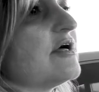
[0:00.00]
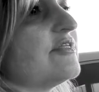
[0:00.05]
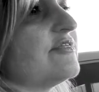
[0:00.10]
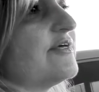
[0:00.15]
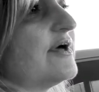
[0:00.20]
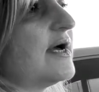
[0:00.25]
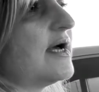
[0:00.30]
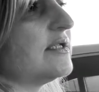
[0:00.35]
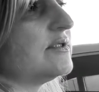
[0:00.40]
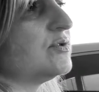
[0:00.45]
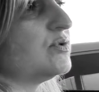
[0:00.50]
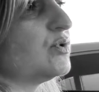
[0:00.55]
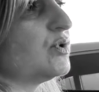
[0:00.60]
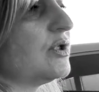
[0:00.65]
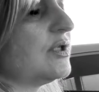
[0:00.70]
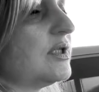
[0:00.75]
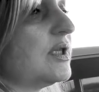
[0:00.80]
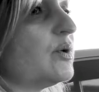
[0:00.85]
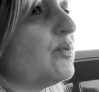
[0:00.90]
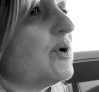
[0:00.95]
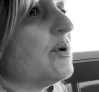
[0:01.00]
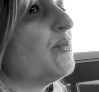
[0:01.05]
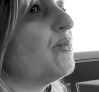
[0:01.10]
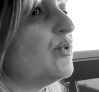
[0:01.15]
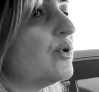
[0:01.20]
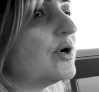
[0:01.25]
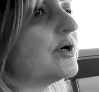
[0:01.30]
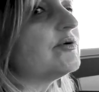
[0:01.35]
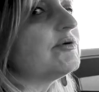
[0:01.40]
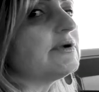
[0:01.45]
that they were
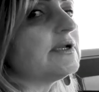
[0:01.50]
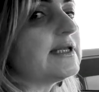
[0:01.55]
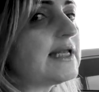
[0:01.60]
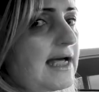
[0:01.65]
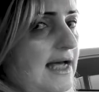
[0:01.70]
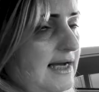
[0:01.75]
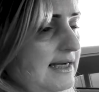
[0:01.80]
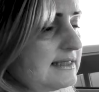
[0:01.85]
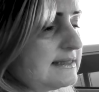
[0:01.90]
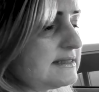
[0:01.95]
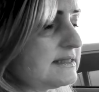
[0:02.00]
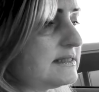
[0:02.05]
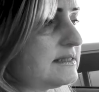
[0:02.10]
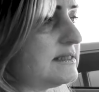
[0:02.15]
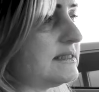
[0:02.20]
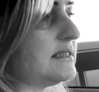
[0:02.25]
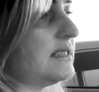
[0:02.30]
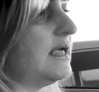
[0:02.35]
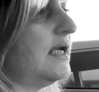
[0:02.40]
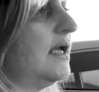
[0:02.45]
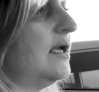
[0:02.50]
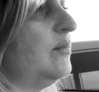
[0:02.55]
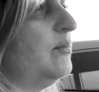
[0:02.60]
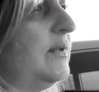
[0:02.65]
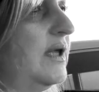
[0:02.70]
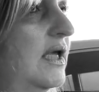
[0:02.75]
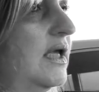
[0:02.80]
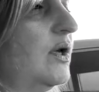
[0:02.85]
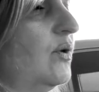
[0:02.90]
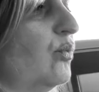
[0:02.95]
more relaxed seeing
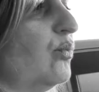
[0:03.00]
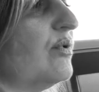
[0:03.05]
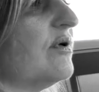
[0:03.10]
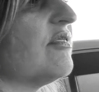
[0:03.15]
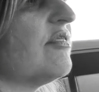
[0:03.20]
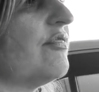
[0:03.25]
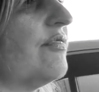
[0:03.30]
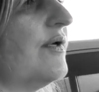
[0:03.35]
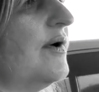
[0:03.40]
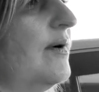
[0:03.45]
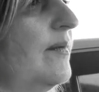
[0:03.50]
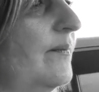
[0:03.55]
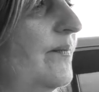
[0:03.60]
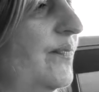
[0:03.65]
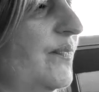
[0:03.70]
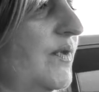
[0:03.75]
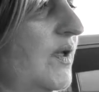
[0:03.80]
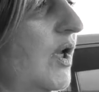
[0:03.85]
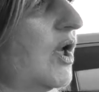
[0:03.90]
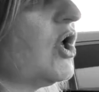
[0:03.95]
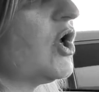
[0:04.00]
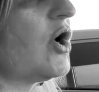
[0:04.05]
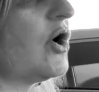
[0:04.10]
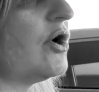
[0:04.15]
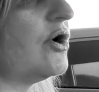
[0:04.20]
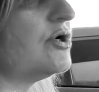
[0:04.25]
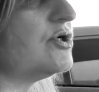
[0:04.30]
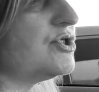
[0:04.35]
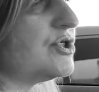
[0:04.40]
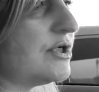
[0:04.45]
me with them
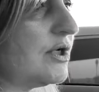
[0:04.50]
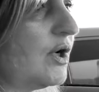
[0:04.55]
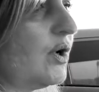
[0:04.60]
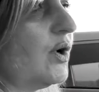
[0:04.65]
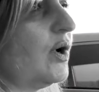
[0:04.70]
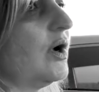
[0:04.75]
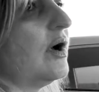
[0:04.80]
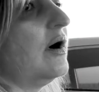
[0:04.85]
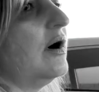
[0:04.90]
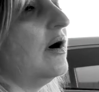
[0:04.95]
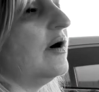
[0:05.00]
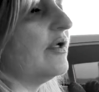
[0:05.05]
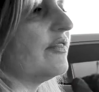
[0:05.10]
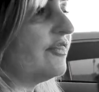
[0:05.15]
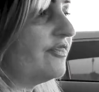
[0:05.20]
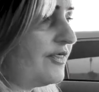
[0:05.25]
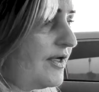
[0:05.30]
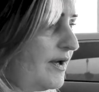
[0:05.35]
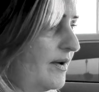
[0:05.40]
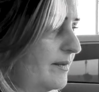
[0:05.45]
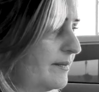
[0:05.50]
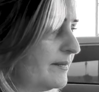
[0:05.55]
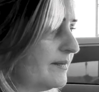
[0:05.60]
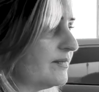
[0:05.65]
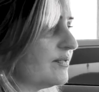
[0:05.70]
encouraging them